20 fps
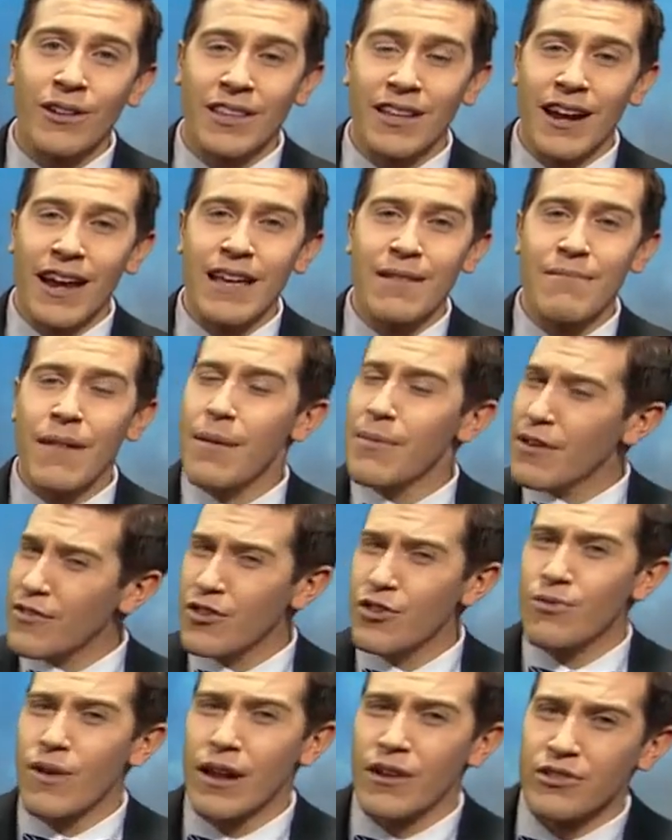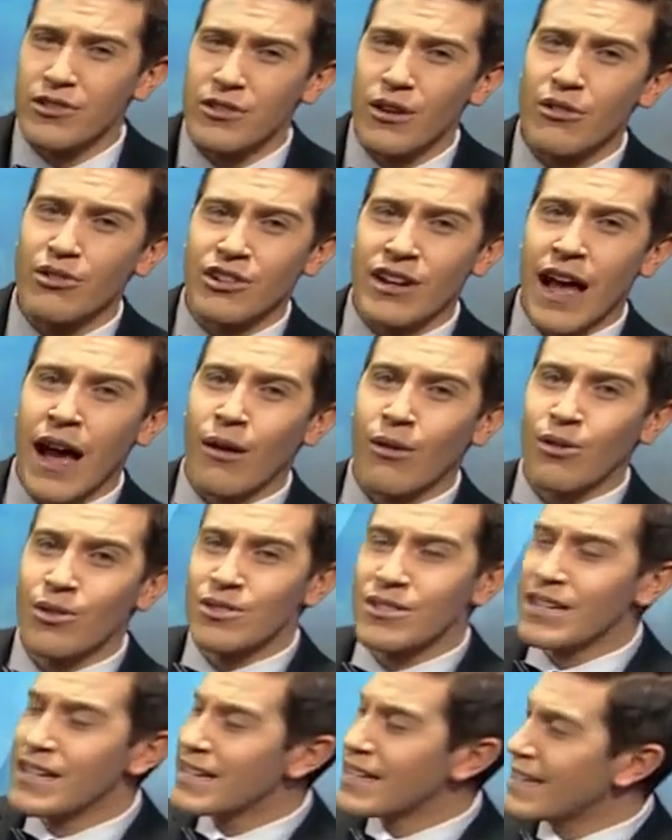Tonight, maybe a few rain or snow
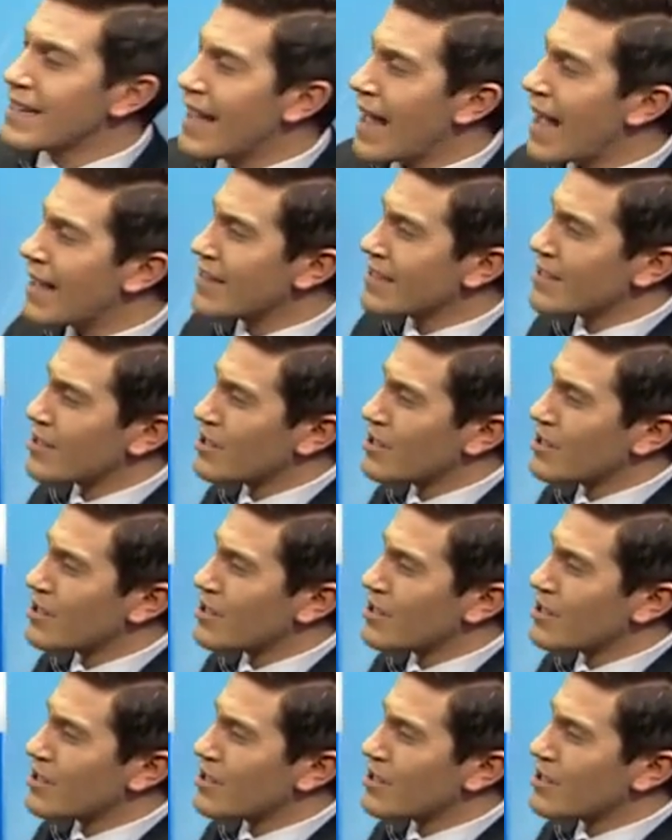showers as that